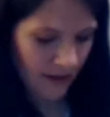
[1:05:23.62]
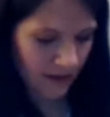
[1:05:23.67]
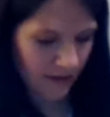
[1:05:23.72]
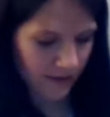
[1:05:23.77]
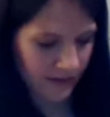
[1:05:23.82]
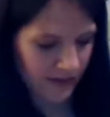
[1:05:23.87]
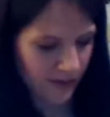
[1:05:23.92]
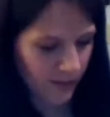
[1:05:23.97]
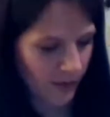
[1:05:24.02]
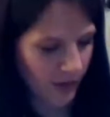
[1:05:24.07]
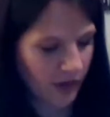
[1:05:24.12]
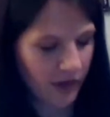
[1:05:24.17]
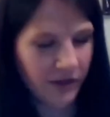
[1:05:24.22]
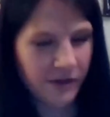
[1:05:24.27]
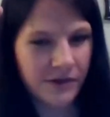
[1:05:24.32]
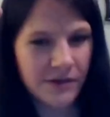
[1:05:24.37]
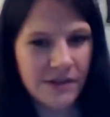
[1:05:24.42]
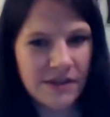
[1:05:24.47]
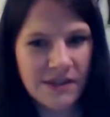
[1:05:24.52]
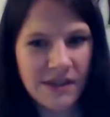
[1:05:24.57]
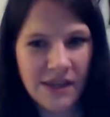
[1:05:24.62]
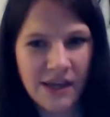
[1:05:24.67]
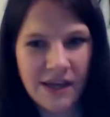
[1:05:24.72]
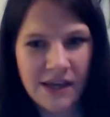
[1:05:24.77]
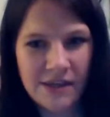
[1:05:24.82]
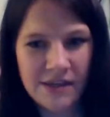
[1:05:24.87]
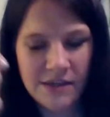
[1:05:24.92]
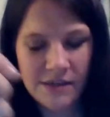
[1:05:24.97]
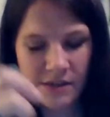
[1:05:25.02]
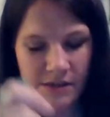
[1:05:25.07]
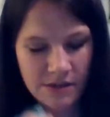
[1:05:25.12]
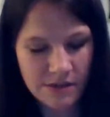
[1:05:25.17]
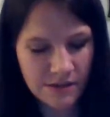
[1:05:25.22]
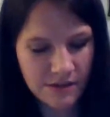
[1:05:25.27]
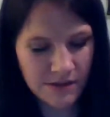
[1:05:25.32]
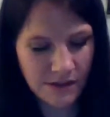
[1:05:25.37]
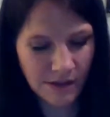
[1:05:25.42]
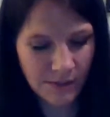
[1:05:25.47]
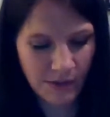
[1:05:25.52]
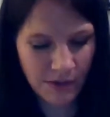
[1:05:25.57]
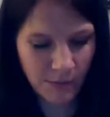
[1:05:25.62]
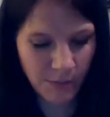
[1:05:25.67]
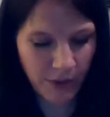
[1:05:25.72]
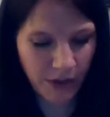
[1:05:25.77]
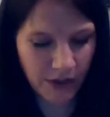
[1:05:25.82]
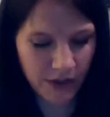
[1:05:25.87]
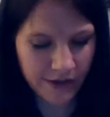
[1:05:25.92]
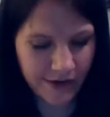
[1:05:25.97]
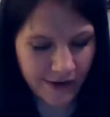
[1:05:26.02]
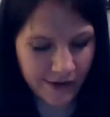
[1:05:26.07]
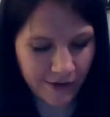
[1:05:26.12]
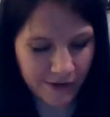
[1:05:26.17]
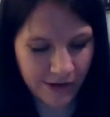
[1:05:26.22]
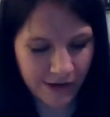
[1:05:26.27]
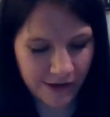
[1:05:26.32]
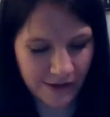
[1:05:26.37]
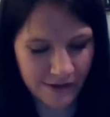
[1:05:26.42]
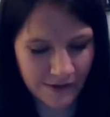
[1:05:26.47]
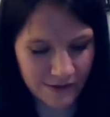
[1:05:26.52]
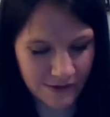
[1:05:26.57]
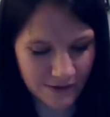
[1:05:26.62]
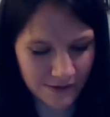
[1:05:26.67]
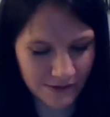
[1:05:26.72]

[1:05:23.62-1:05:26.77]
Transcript: I know some of y'all are into that. I'm not big on Howlite.